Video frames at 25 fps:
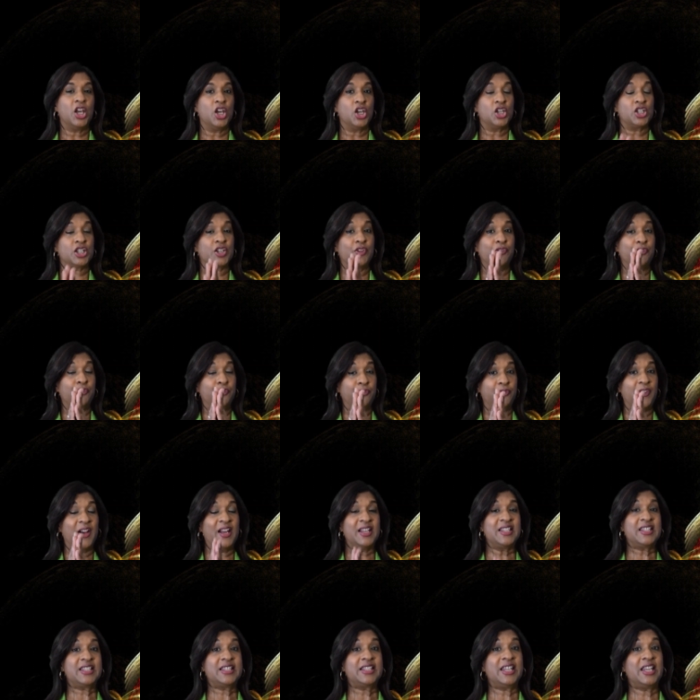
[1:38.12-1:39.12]
So
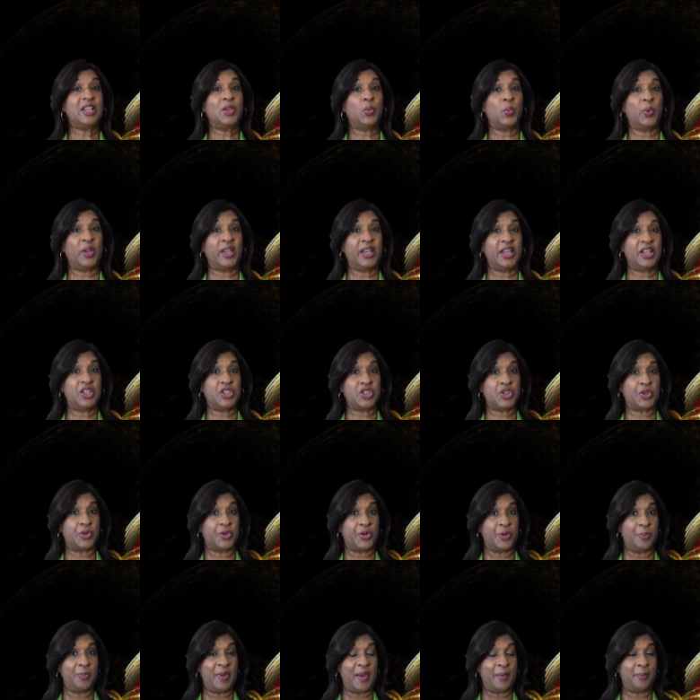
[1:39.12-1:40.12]
firstly, we need to
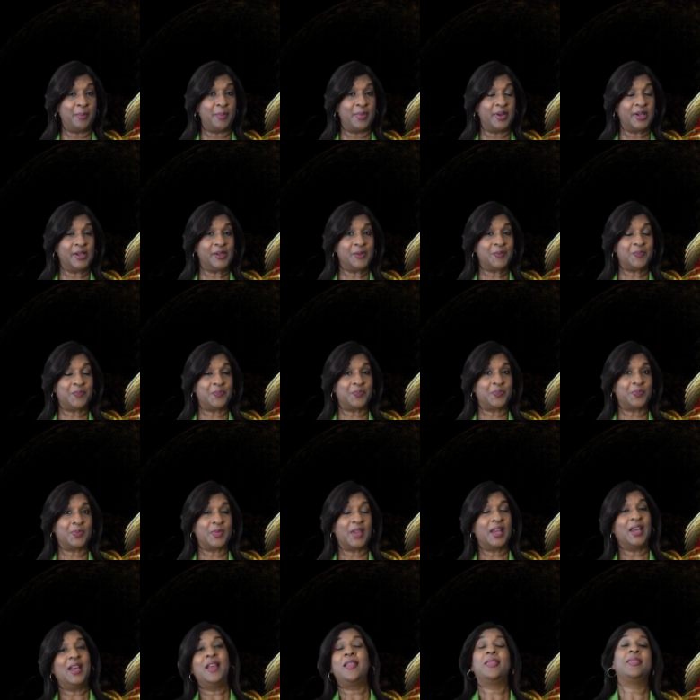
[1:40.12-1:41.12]
remember
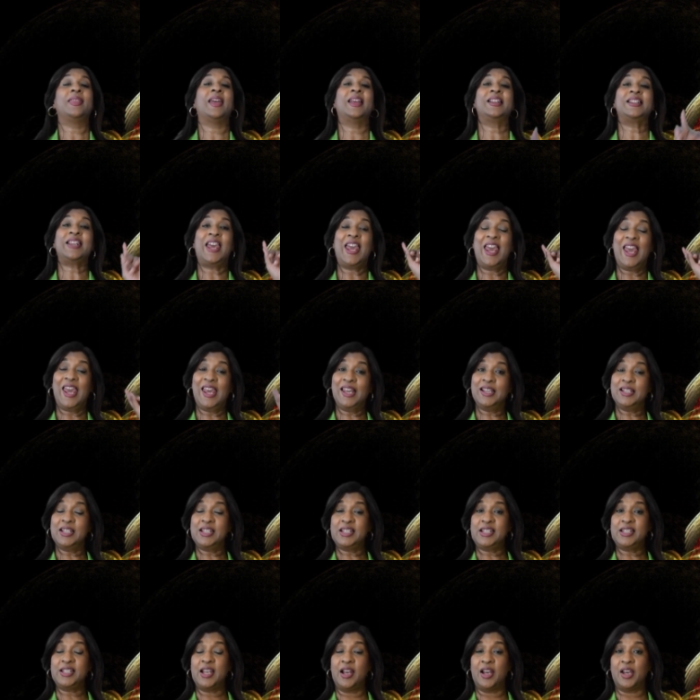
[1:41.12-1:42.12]
that
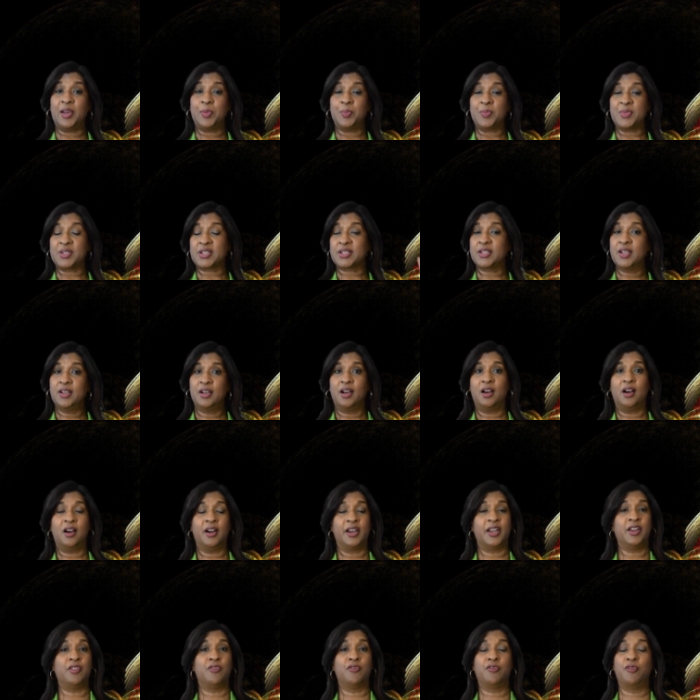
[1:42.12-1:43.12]
enzymes
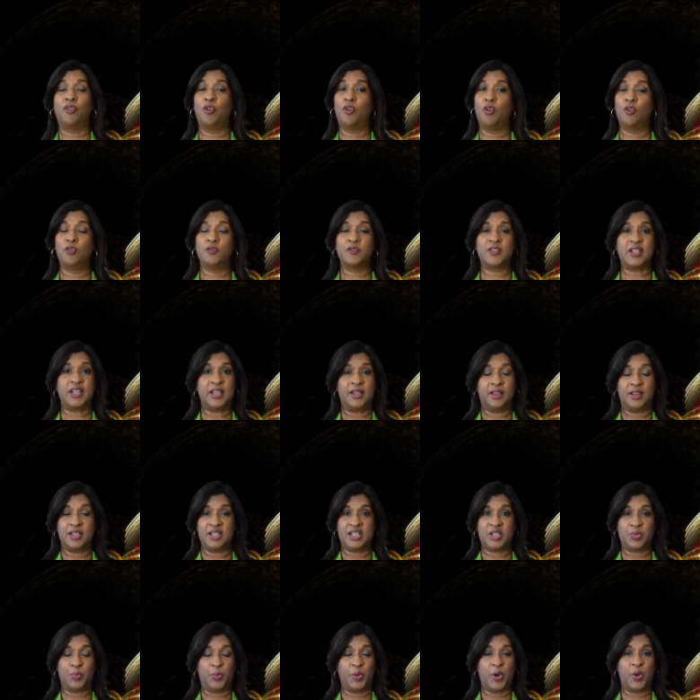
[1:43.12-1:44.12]
are involved in
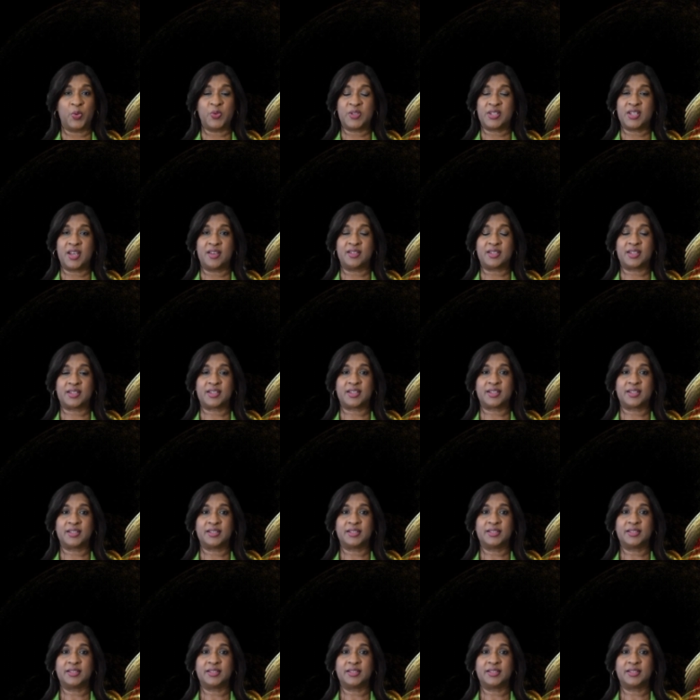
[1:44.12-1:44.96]
this process.